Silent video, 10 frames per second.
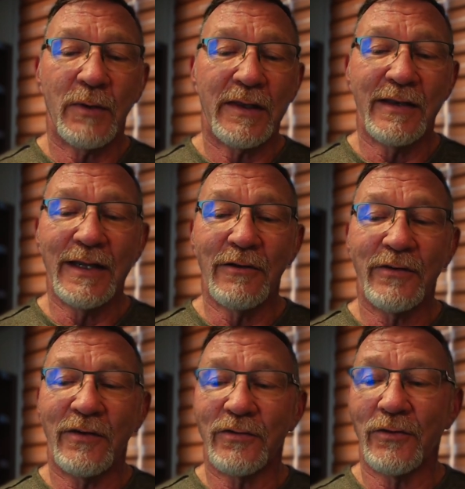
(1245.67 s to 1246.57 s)
with the
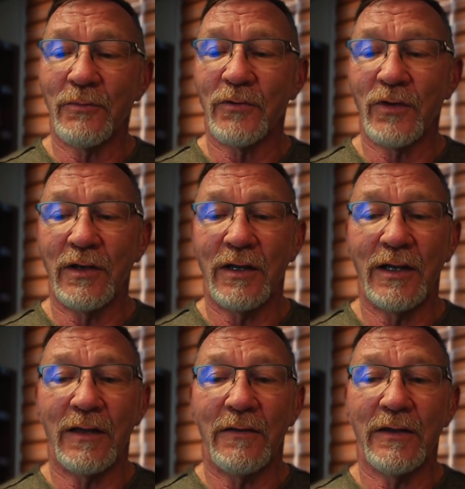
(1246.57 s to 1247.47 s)
needle systems
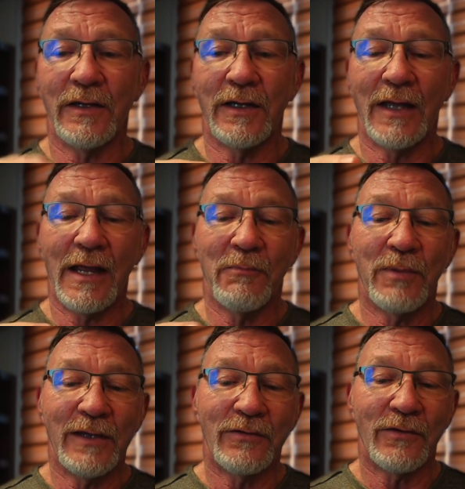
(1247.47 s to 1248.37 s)
and the end
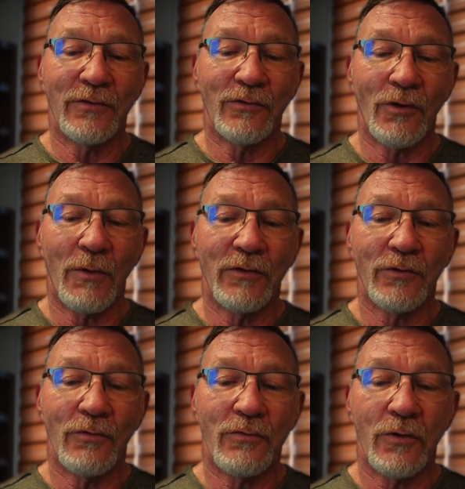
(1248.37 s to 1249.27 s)
pieces and so on and
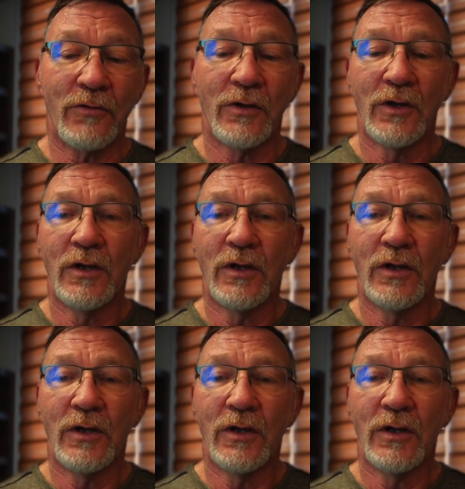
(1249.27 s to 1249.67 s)
so forth.